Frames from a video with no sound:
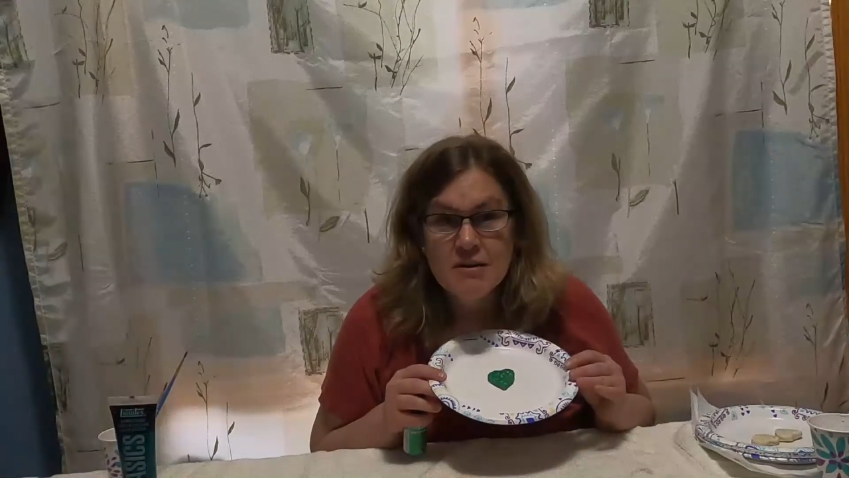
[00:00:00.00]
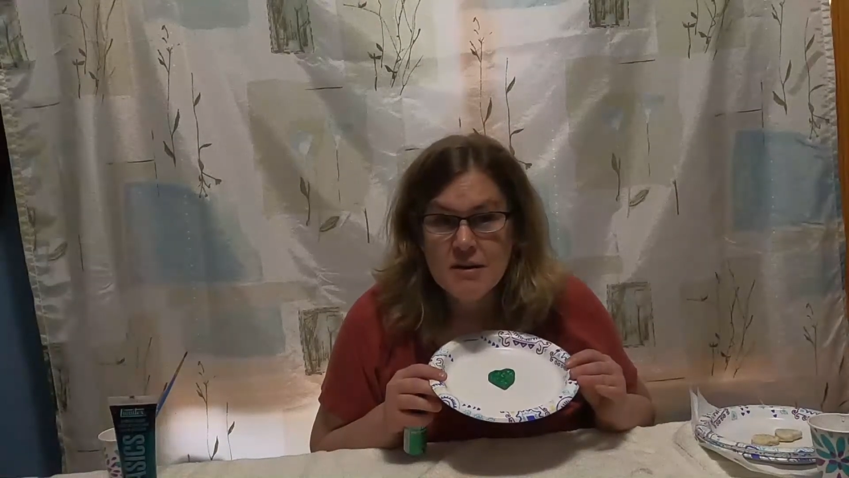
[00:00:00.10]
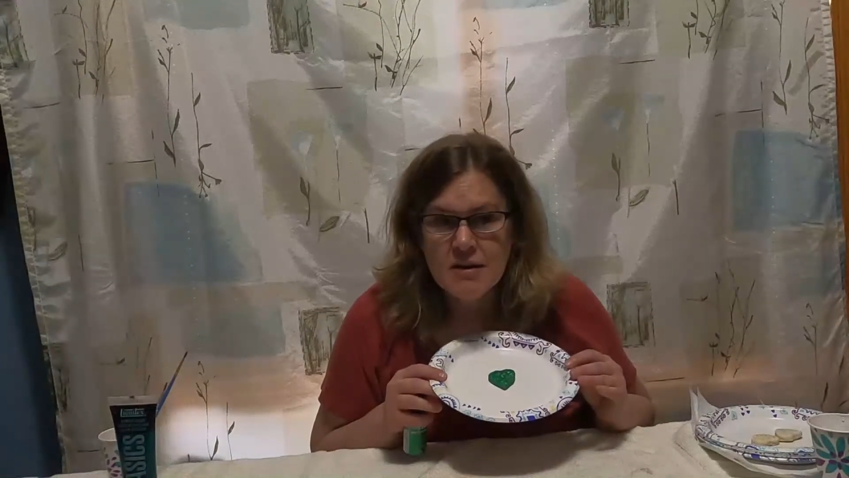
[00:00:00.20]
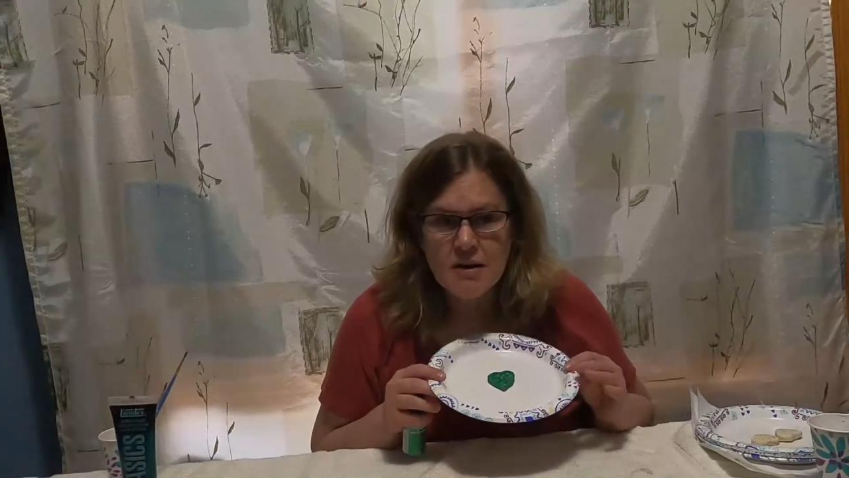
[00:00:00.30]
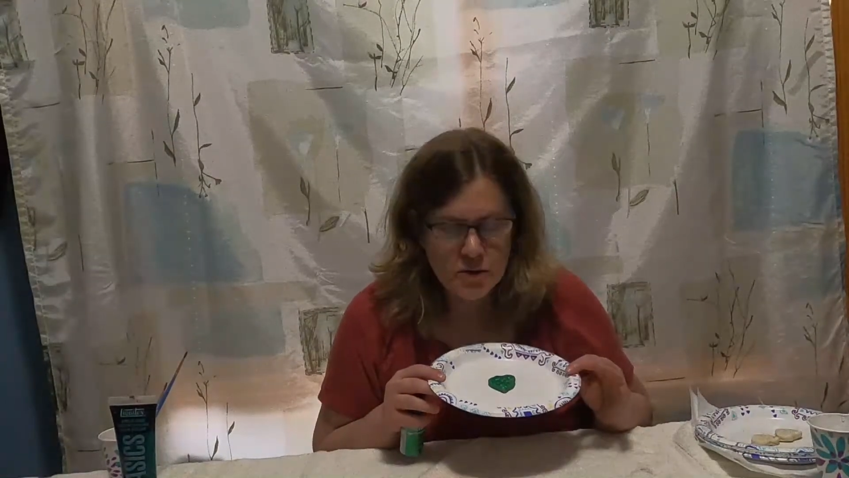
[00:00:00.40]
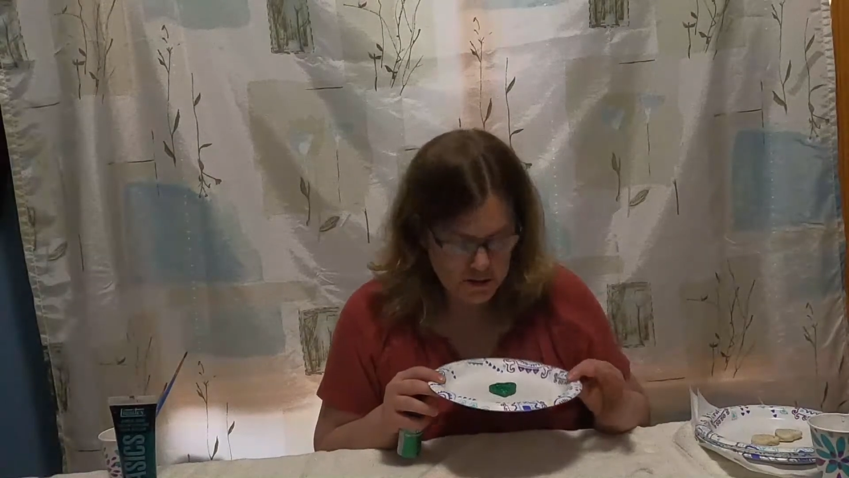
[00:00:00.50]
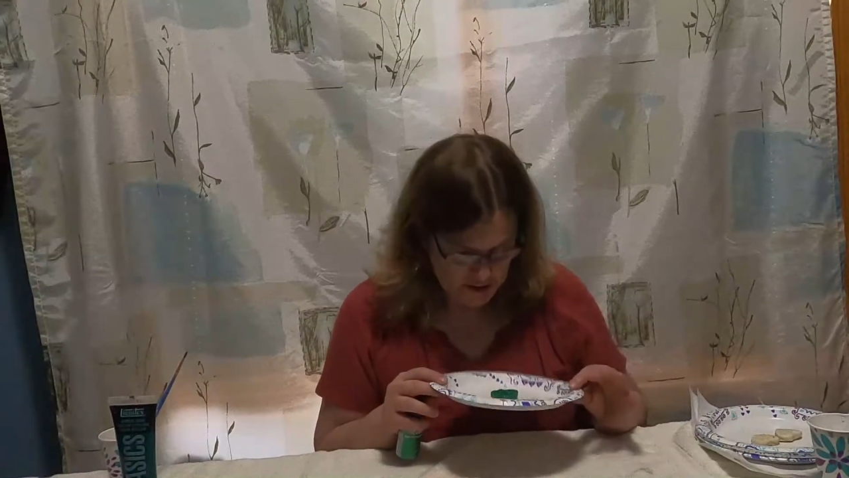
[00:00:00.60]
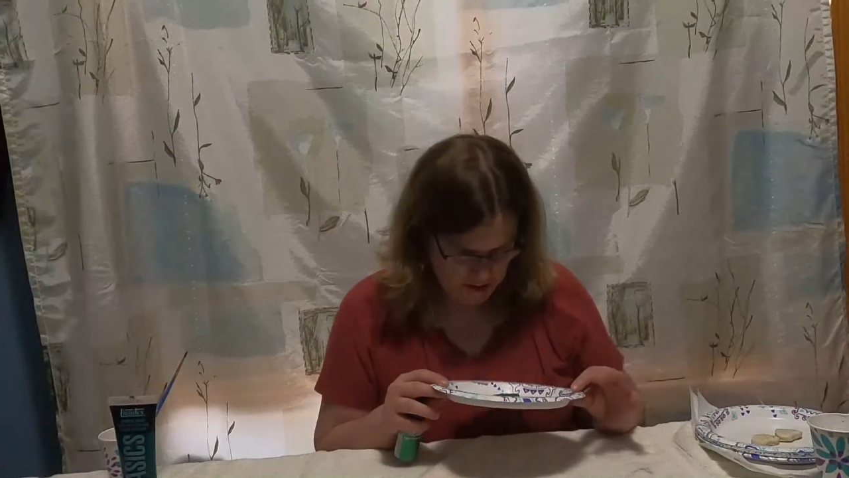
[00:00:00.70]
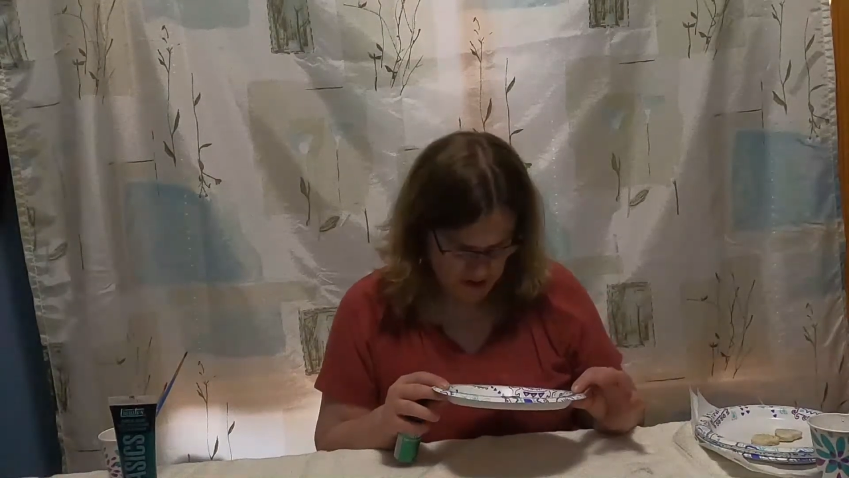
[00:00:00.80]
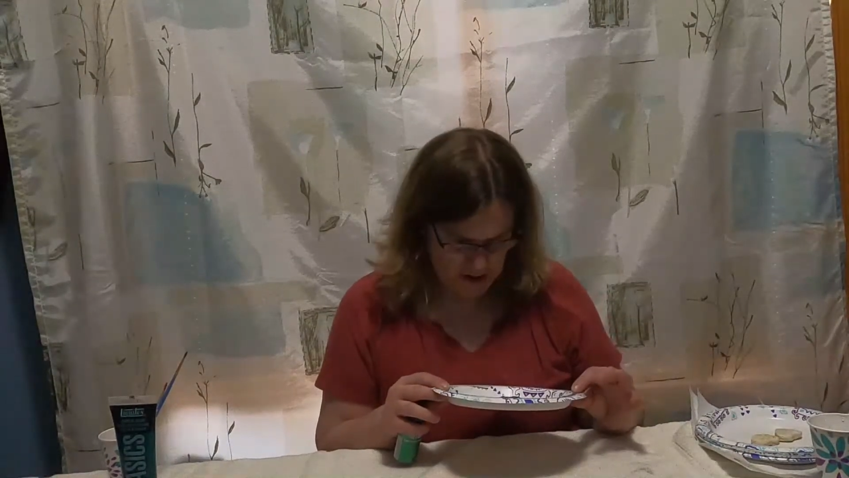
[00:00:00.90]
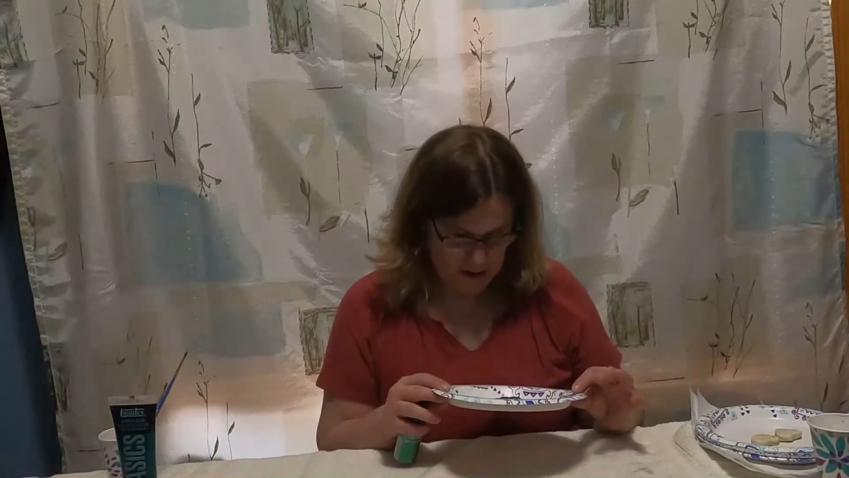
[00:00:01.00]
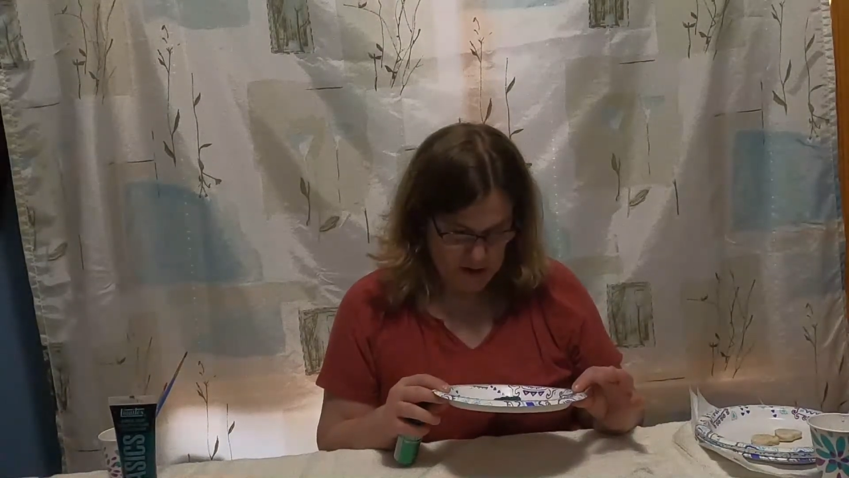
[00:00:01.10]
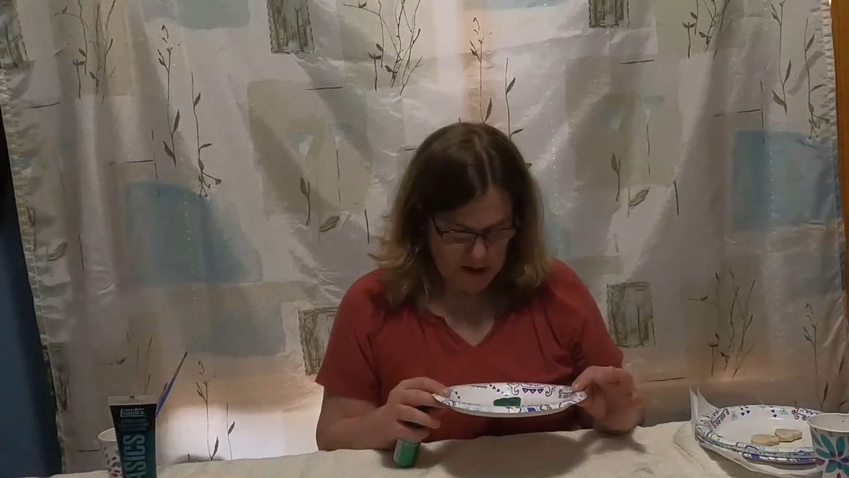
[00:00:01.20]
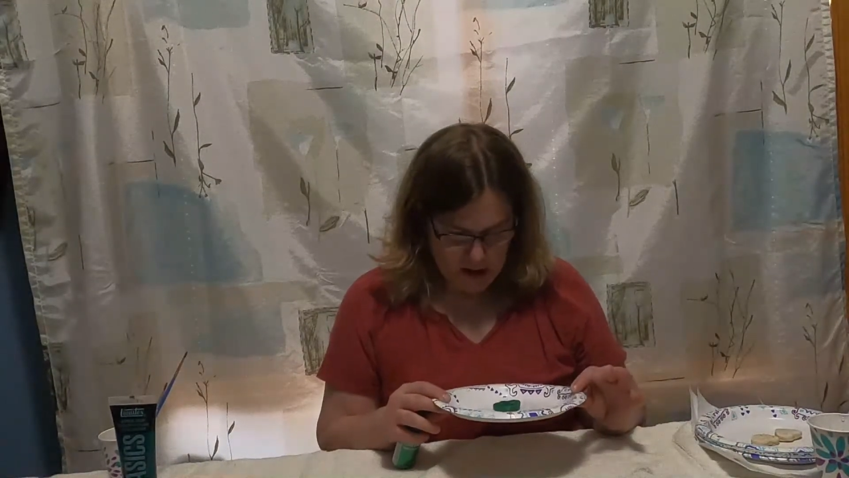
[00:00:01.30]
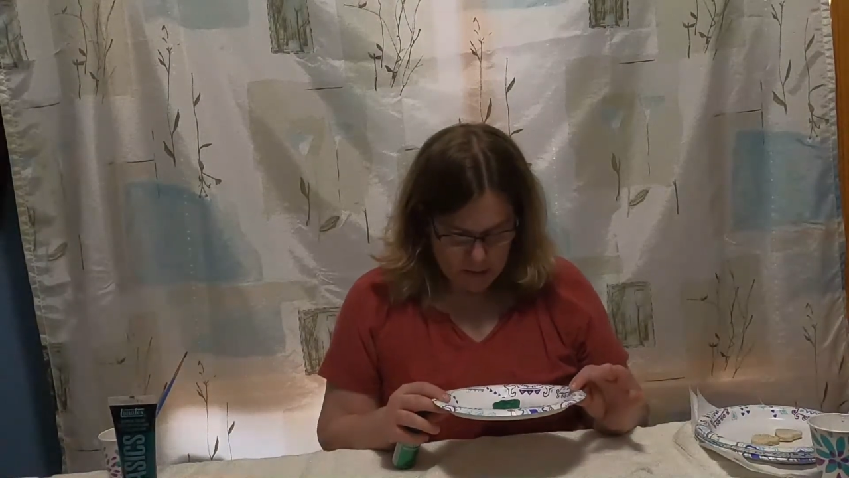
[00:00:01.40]
the acrylic
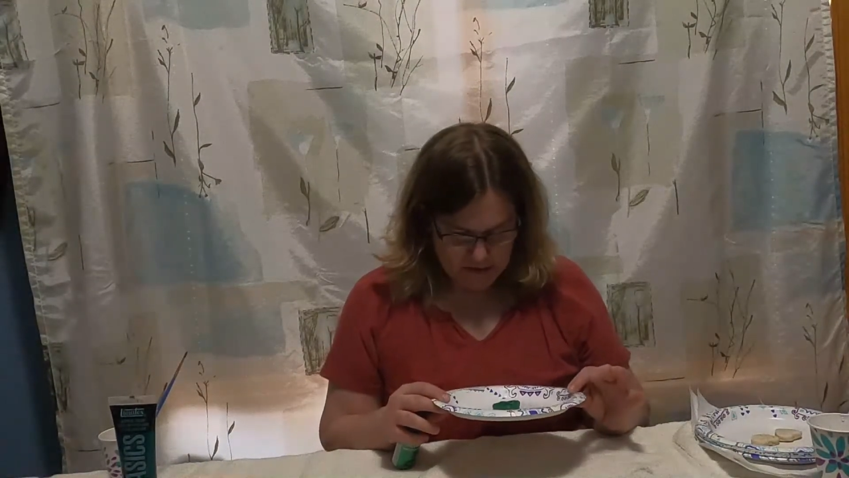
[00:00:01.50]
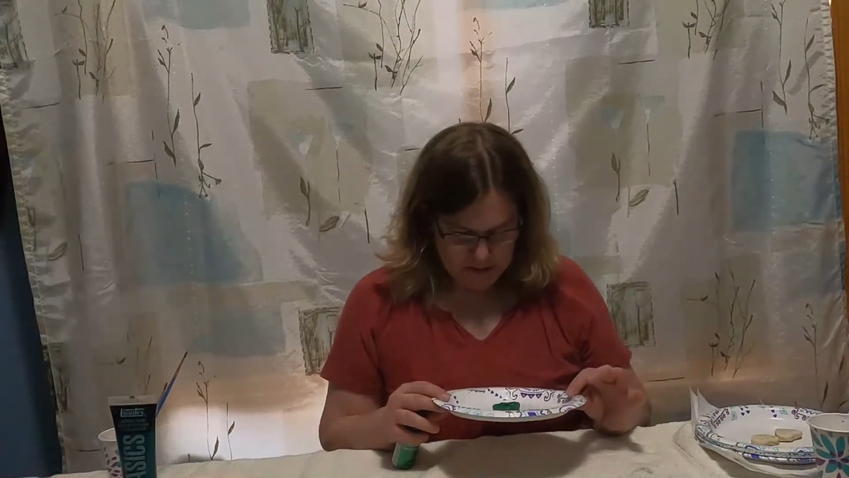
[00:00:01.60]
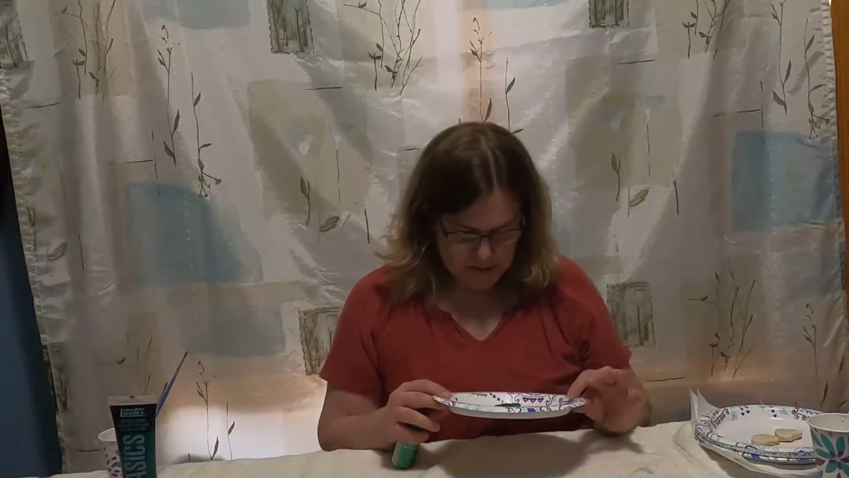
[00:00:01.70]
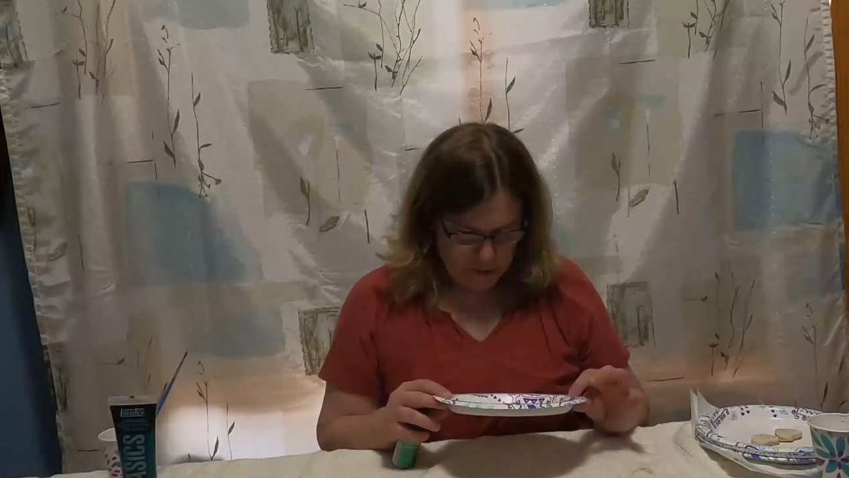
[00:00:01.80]
on, which I